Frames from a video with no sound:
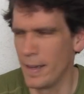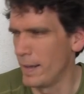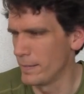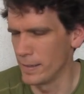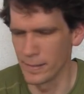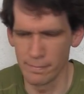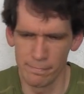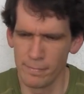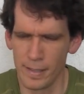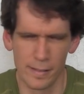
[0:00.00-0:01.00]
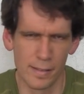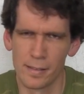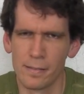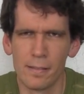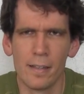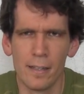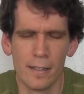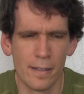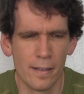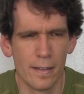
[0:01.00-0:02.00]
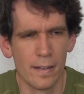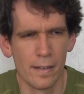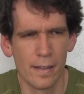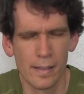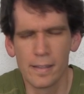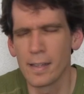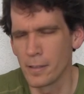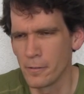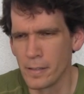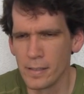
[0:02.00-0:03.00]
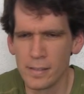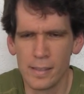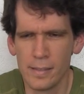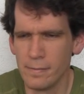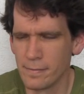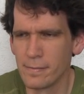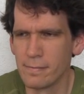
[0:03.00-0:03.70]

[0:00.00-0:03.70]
yeah, I think that's I think that's what I said.